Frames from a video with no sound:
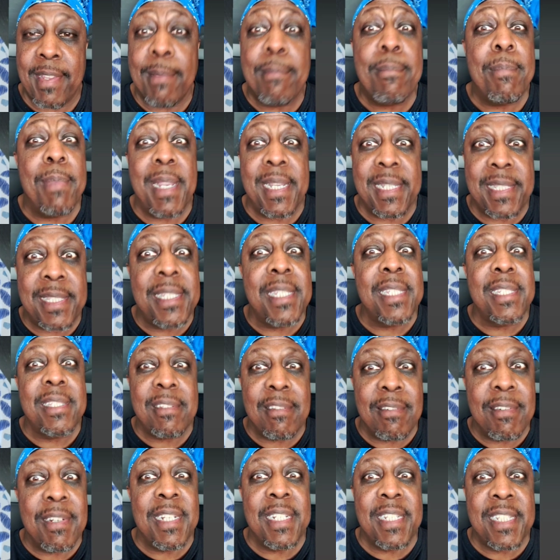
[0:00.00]
My
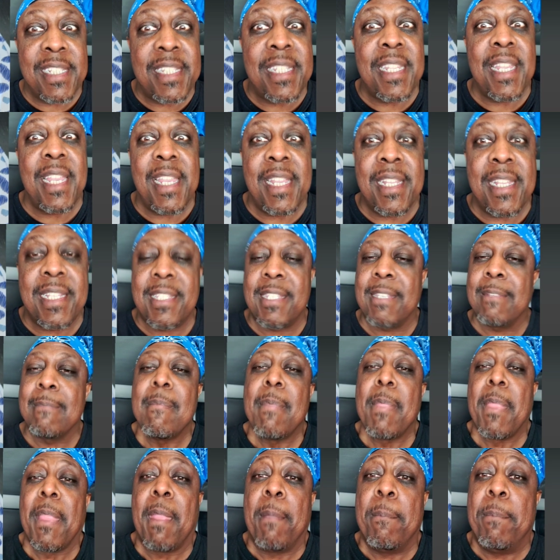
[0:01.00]
sister
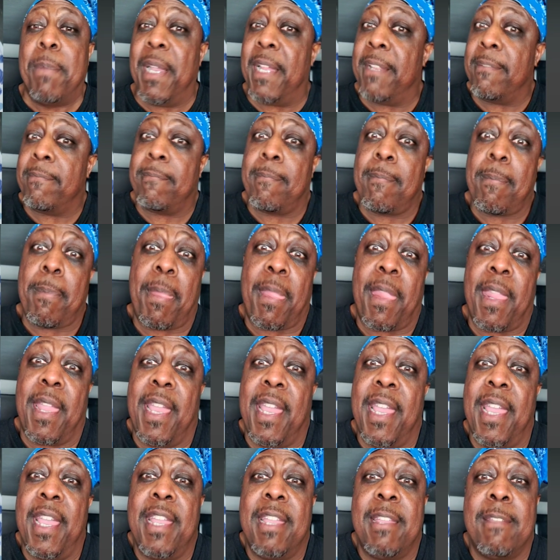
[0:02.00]
understands. But,
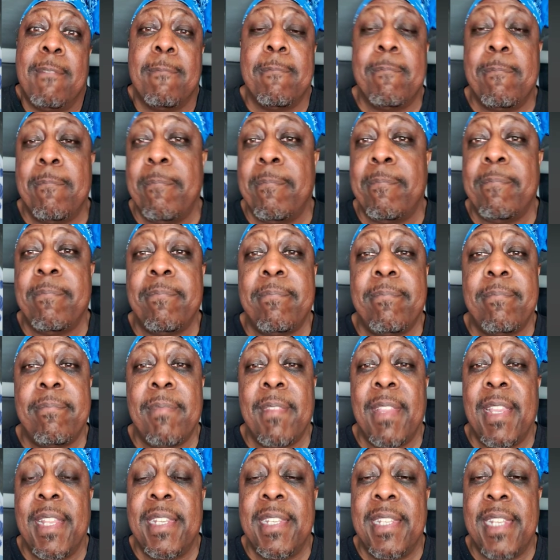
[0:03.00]
hey,
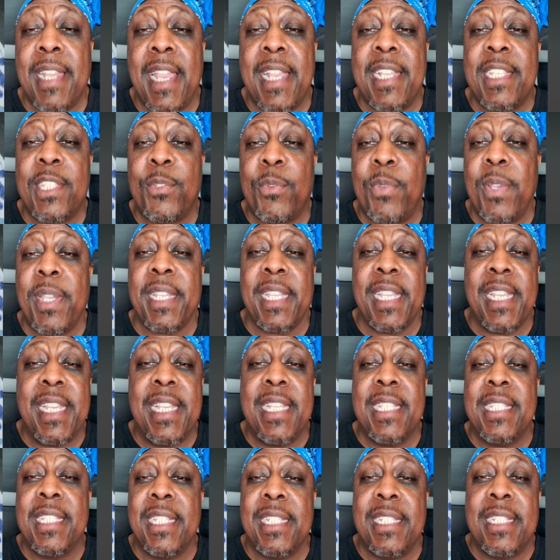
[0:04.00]
nice, quick,
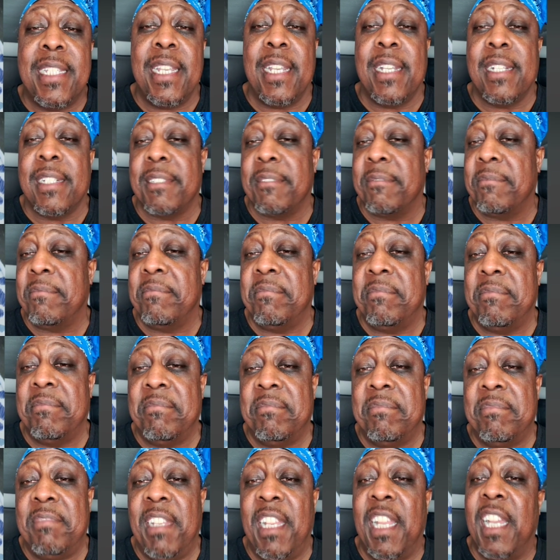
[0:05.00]
easy duck.
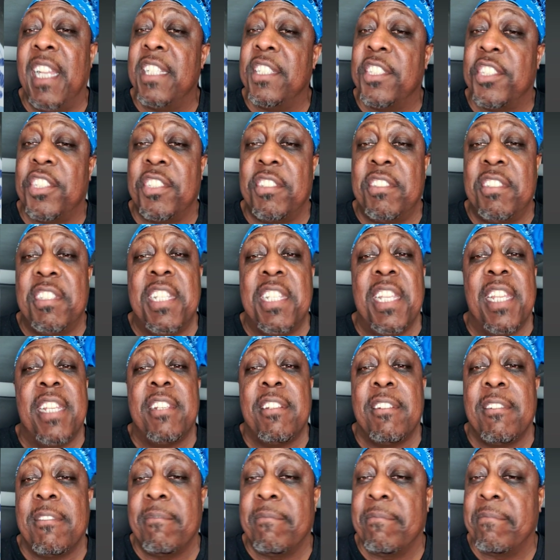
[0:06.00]
Lunch,
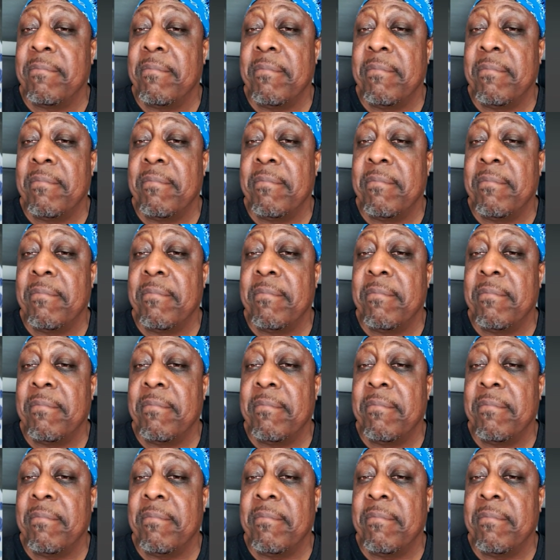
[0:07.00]
dinner.